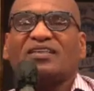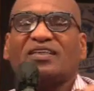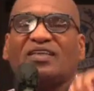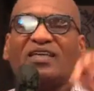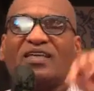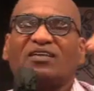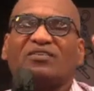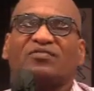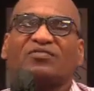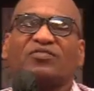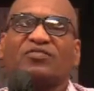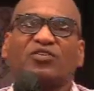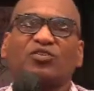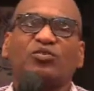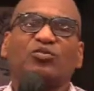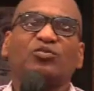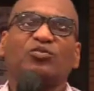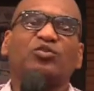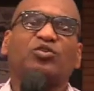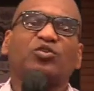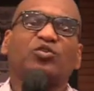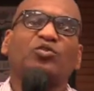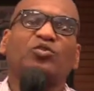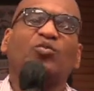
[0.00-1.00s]
if you
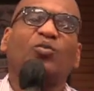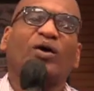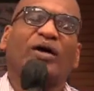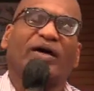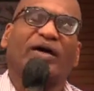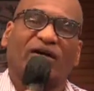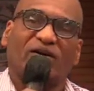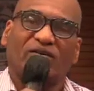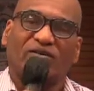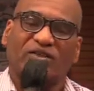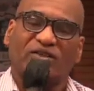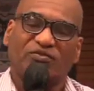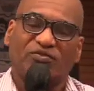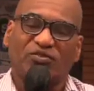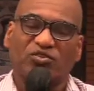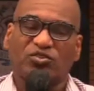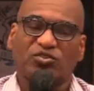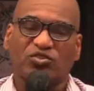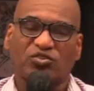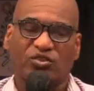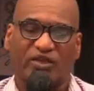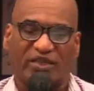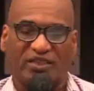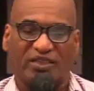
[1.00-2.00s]
do well, if you
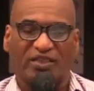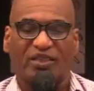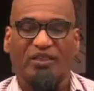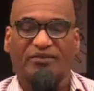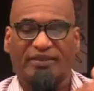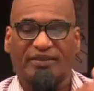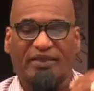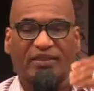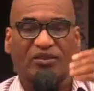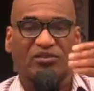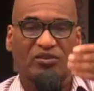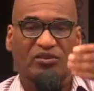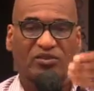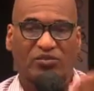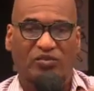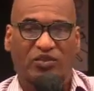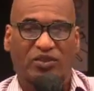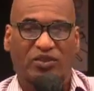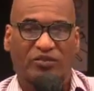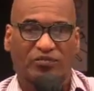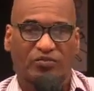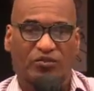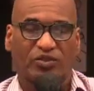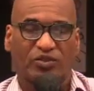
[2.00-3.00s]
straighten up. That only
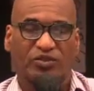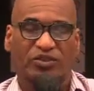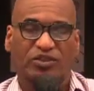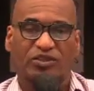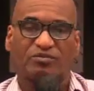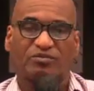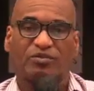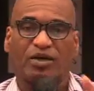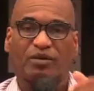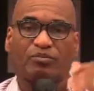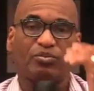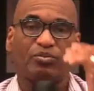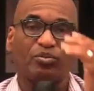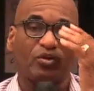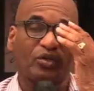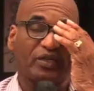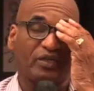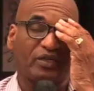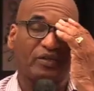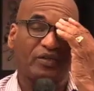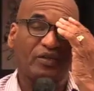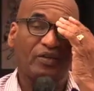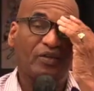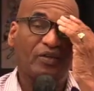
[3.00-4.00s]
reinforces my
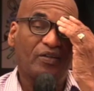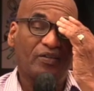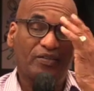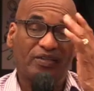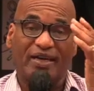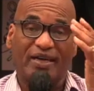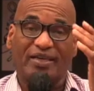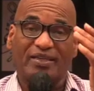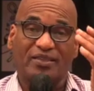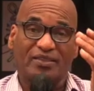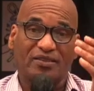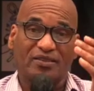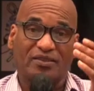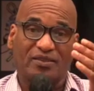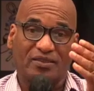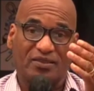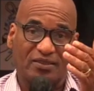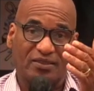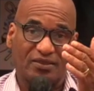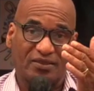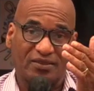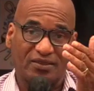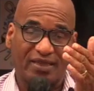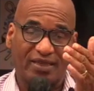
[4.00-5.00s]
point that
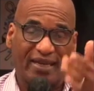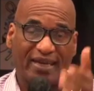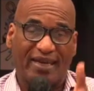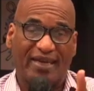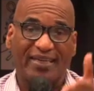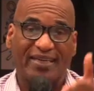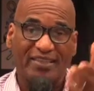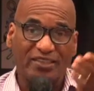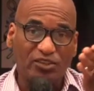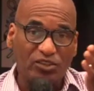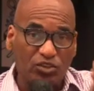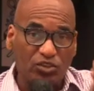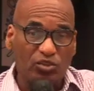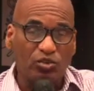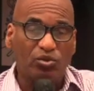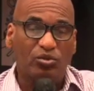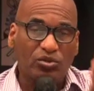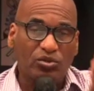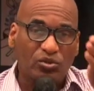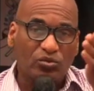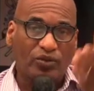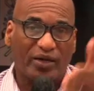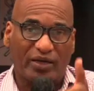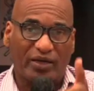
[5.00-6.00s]
Cain knew
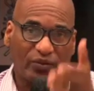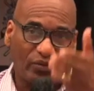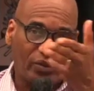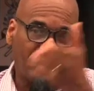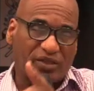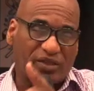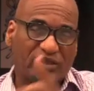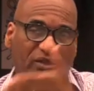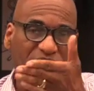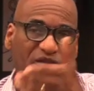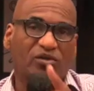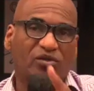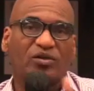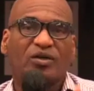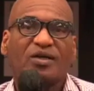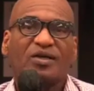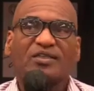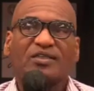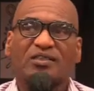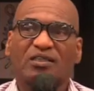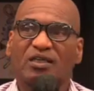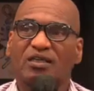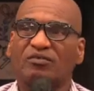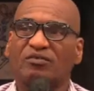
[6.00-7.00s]
the right way to do it.
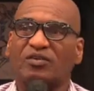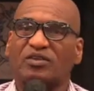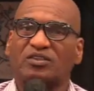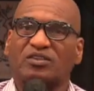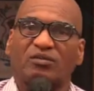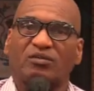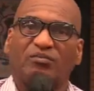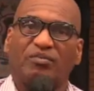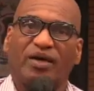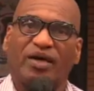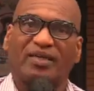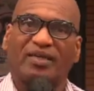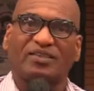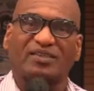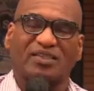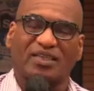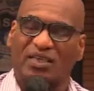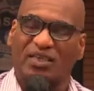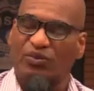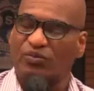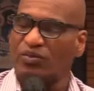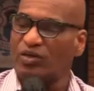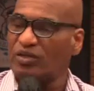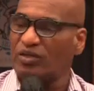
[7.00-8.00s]
Some of us are mad
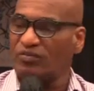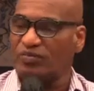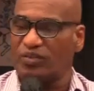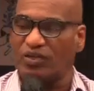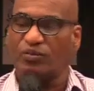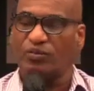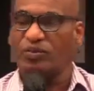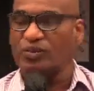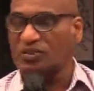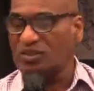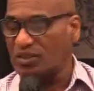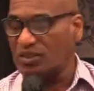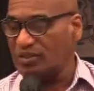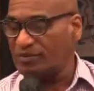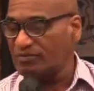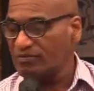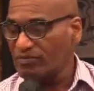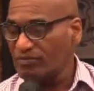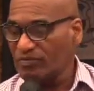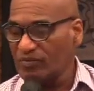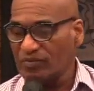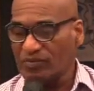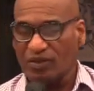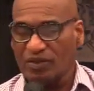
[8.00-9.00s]
saying, well, if he was a